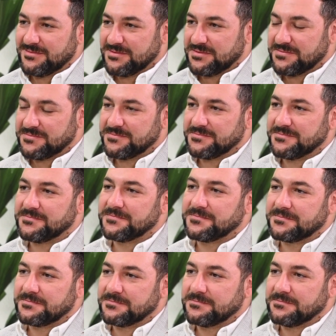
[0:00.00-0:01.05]

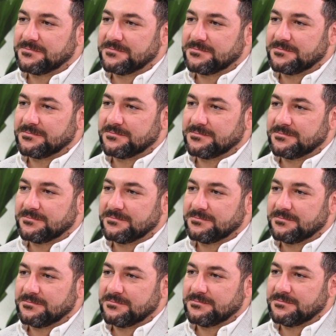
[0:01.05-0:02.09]

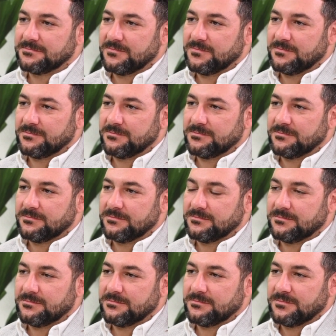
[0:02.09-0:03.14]

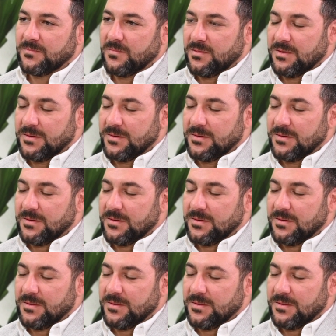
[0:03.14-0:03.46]
[no speech]